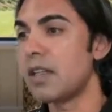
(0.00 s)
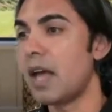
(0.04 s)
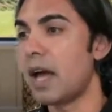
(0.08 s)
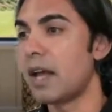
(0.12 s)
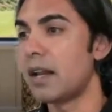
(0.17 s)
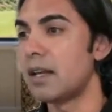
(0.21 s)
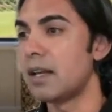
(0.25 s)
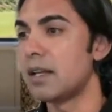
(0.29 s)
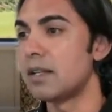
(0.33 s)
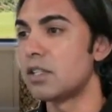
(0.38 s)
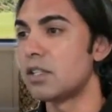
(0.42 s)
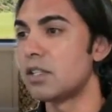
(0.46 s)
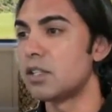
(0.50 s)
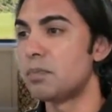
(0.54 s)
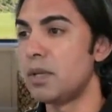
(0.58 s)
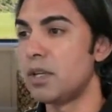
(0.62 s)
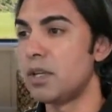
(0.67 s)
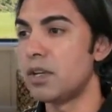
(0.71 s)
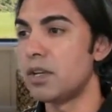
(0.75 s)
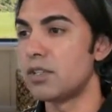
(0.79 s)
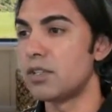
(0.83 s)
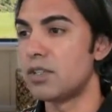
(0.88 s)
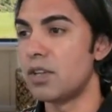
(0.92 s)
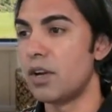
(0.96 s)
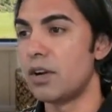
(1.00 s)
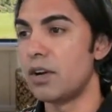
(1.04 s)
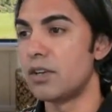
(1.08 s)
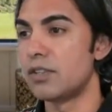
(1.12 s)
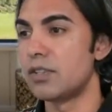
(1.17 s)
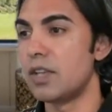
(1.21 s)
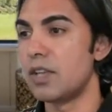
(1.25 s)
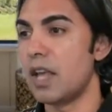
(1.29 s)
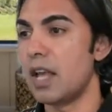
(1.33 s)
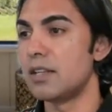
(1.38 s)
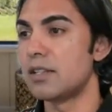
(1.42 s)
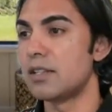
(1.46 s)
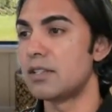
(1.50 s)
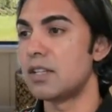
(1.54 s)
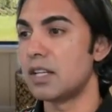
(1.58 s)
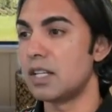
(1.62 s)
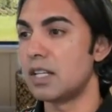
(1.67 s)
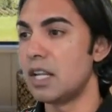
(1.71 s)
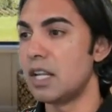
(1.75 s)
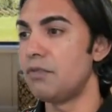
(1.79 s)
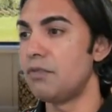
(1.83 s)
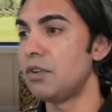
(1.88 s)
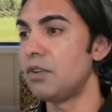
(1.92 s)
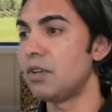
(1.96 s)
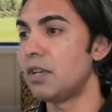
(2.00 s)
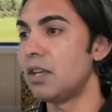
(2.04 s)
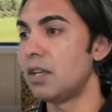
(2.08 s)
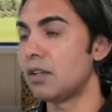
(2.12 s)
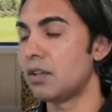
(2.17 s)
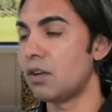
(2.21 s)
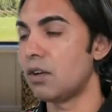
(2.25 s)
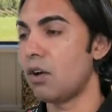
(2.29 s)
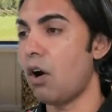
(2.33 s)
that is because there is a significant